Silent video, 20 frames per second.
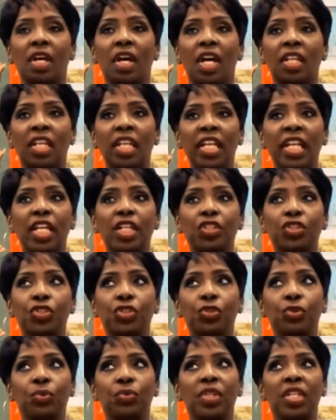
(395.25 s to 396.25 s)
a link
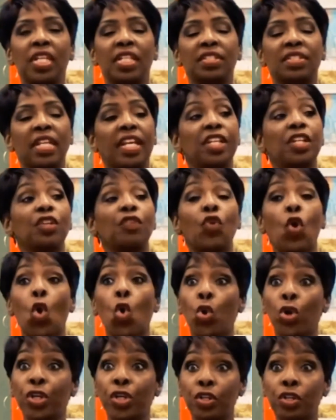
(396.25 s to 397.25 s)
to the executive
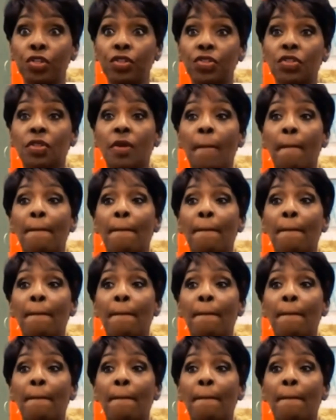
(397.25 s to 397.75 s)
orders,